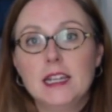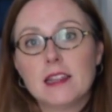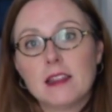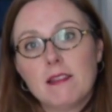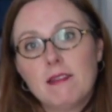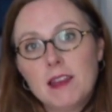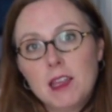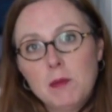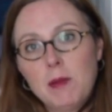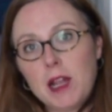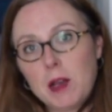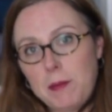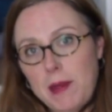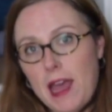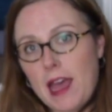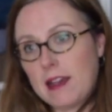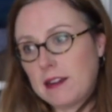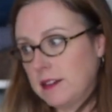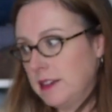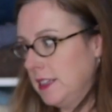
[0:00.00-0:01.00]
The thing about a
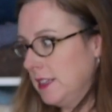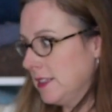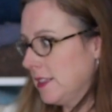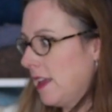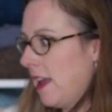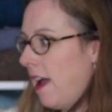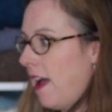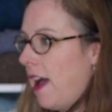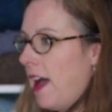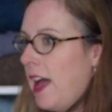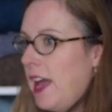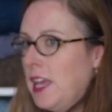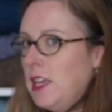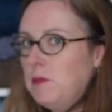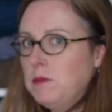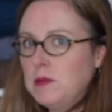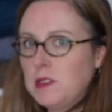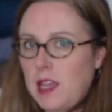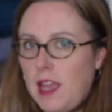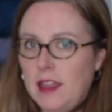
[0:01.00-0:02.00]
pattern is, I
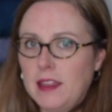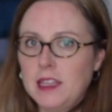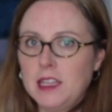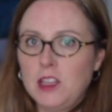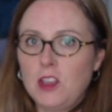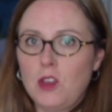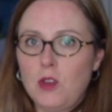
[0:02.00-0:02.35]
am telling